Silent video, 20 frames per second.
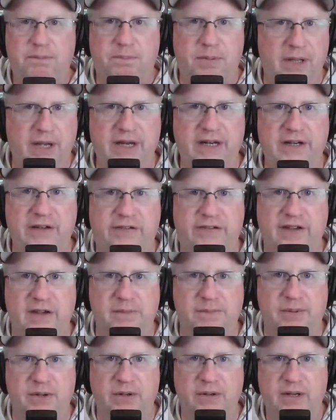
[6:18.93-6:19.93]
Plain and
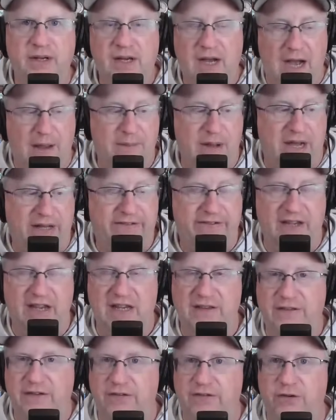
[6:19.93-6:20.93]
simple. I'm not
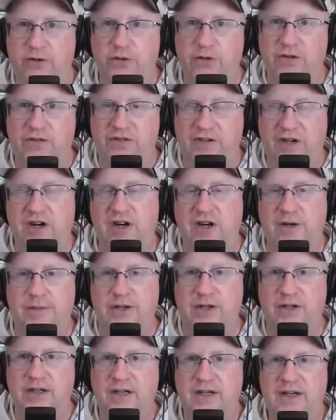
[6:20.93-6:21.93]
saying this dude is
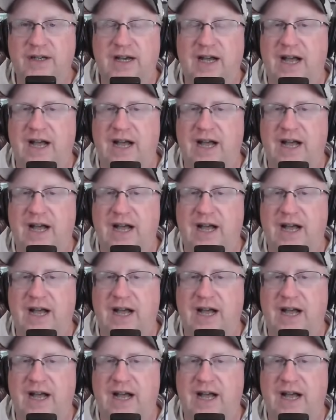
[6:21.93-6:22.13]
terrible.